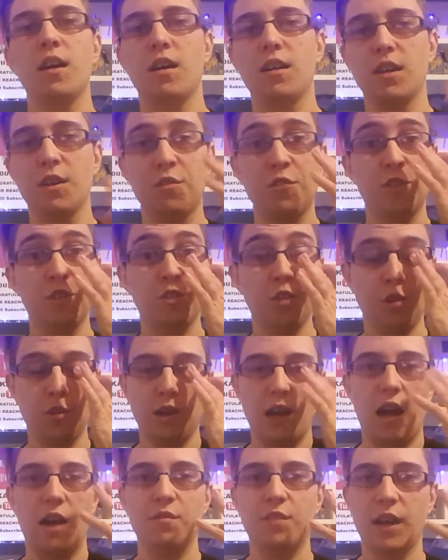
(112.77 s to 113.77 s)
if you don't
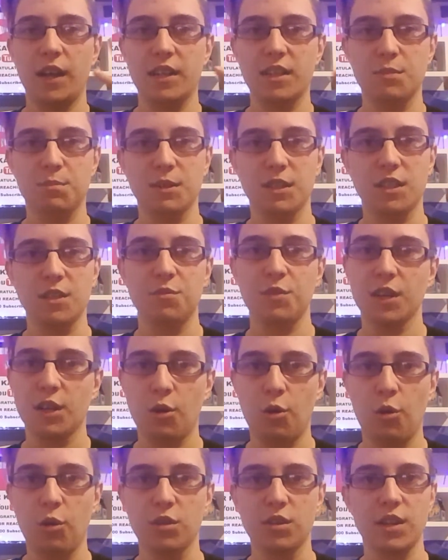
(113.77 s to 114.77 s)
have a specific
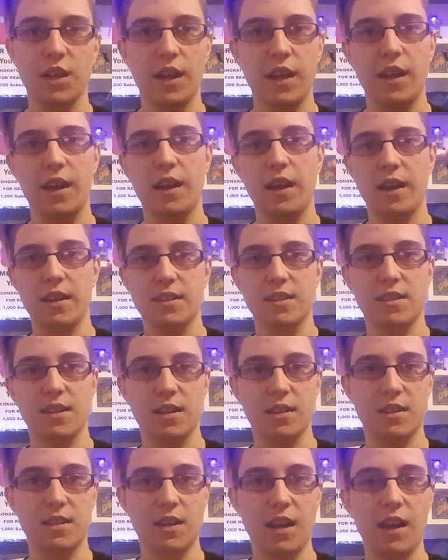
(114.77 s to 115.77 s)
Corsair
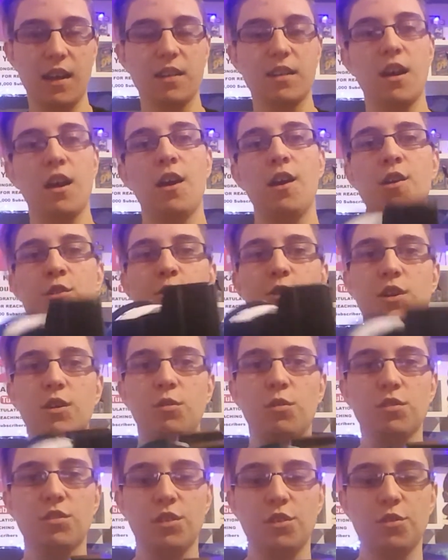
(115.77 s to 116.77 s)
headset stand, you can
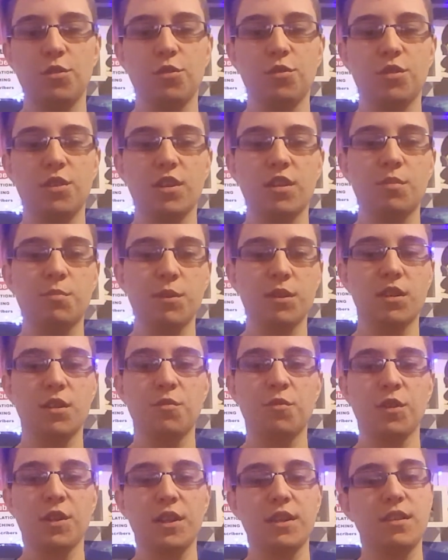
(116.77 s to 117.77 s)
also use this
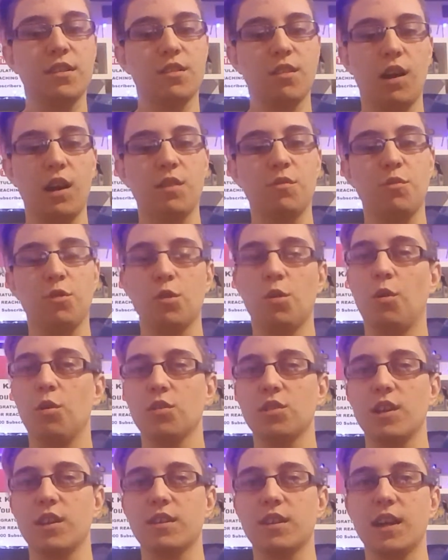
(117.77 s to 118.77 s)
specifically designed for
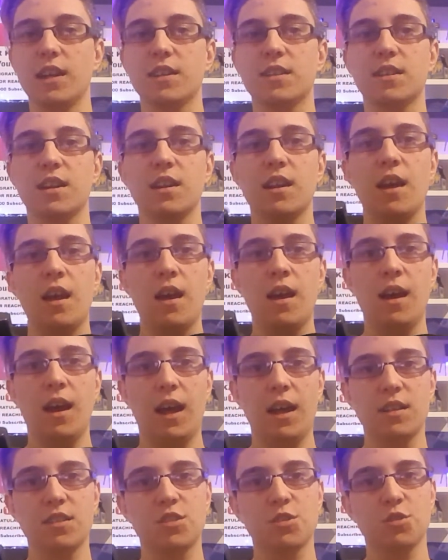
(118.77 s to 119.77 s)
Corsair's headset
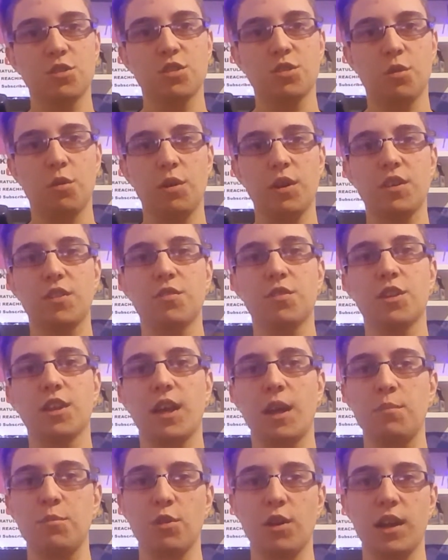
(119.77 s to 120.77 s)
as your storage to
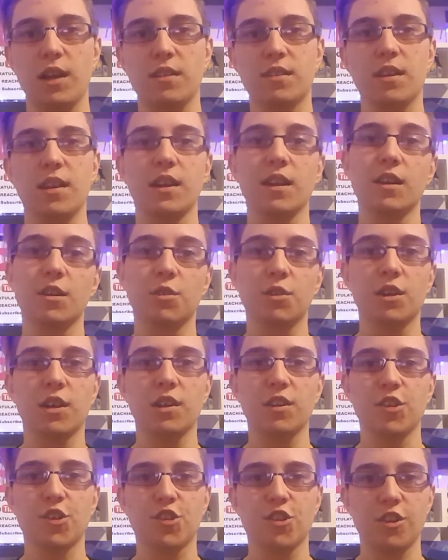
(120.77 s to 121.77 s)
keep your headset in good
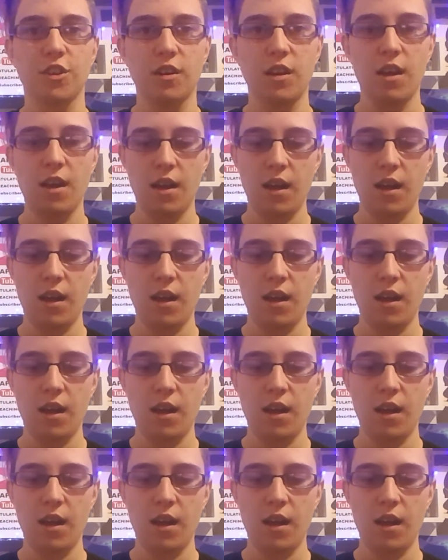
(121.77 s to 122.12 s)
condition